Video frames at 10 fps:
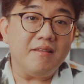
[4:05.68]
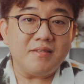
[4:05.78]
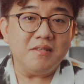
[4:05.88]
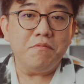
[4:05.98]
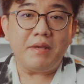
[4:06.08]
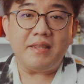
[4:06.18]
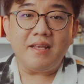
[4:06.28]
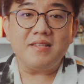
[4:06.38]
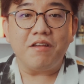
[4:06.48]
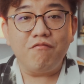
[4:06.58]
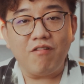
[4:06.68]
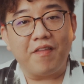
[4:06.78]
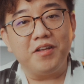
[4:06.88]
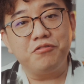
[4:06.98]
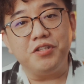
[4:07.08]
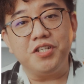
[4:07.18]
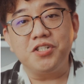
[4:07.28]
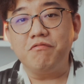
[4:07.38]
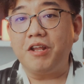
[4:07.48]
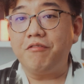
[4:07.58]
it still maintains a rather
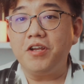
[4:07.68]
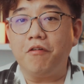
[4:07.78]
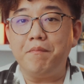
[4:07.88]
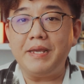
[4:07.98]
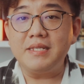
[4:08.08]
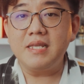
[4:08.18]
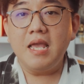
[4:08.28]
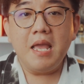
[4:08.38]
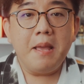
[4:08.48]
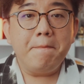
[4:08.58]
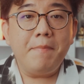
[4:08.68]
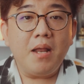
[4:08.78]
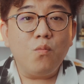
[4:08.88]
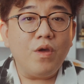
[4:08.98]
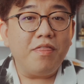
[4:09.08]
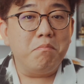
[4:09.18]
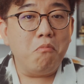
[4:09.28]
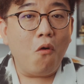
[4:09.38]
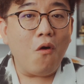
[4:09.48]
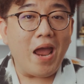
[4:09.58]
traditional rendering of bass, but with
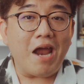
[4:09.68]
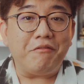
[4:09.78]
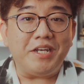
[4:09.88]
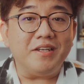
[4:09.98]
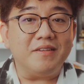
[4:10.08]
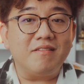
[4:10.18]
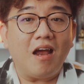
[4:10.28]
more airiness.